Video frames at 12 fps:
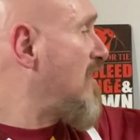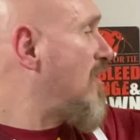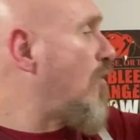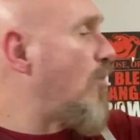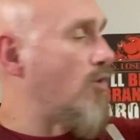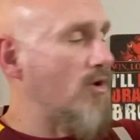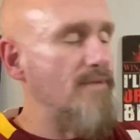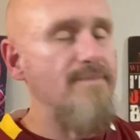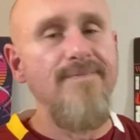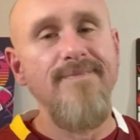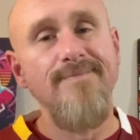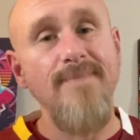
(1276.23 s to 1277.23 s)
or
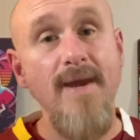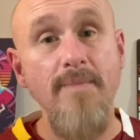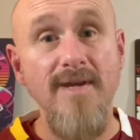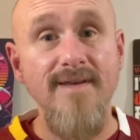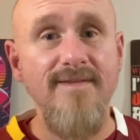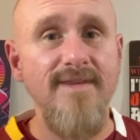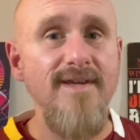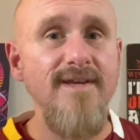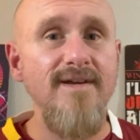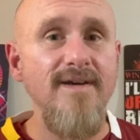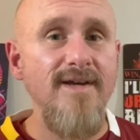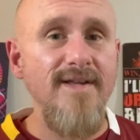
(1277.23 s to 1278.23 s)
maybe
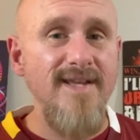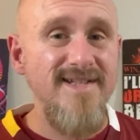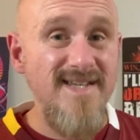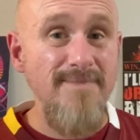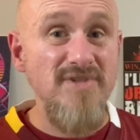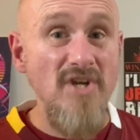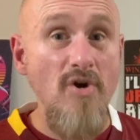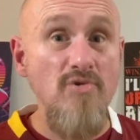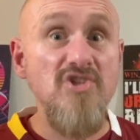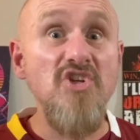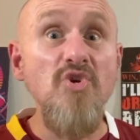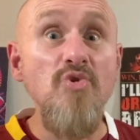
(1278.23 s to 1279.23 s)
they tiptoe
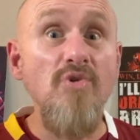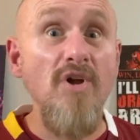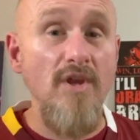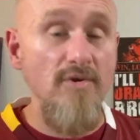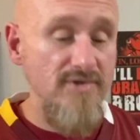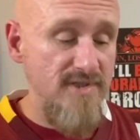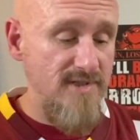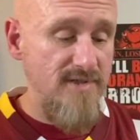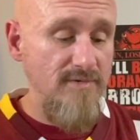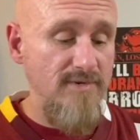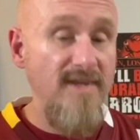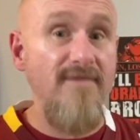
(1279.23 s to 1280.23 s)
too close
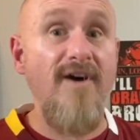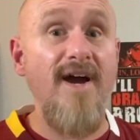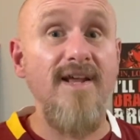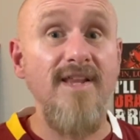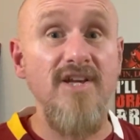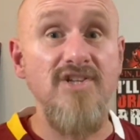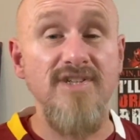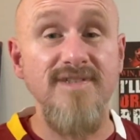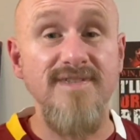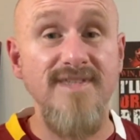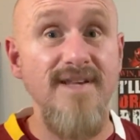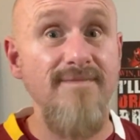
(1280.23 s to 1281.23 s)
to the
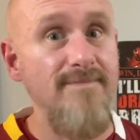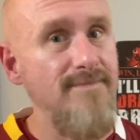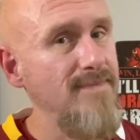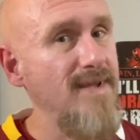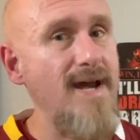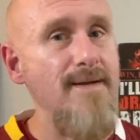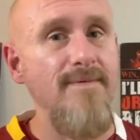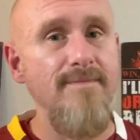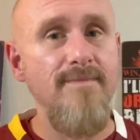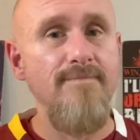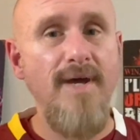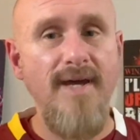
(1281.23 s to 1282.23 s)
violations and got
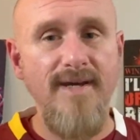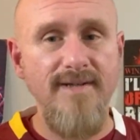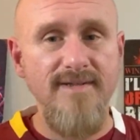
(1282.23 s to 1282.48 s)
pegged.